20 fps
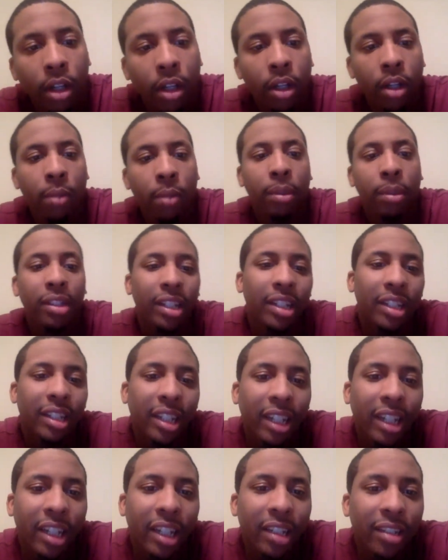But then
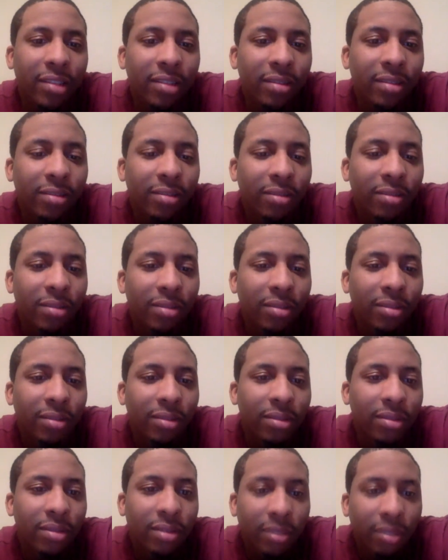again,
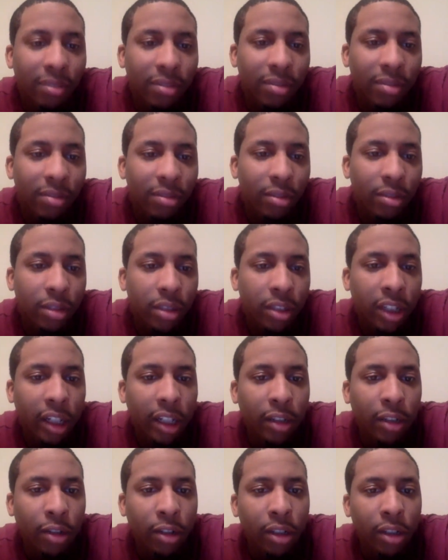
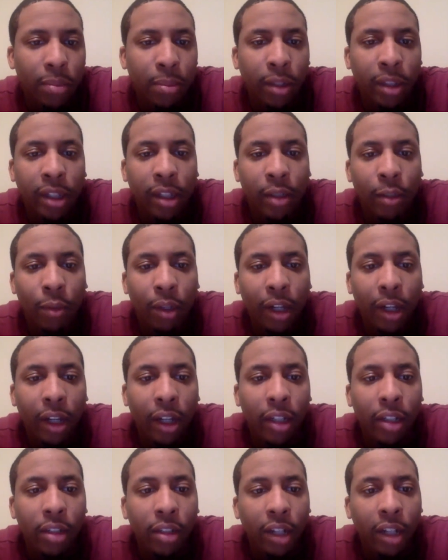Jared Cook is playing
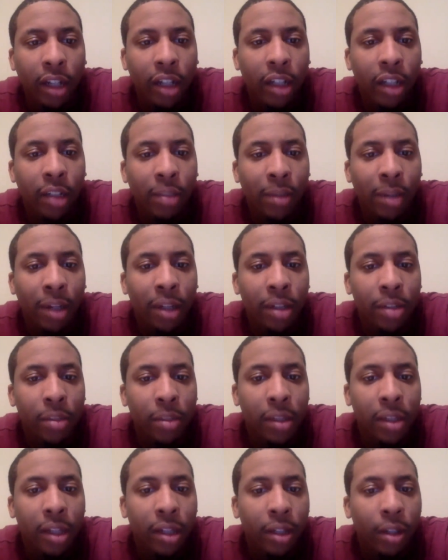away. Eric Ebron is
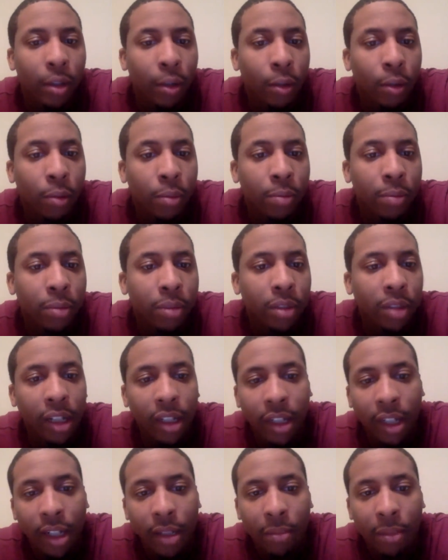playing home. So that
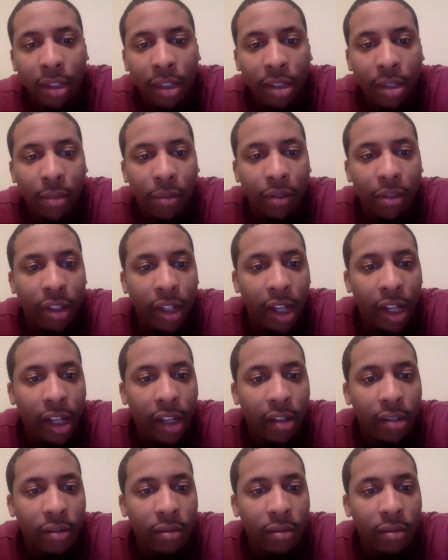kind of makes up for that.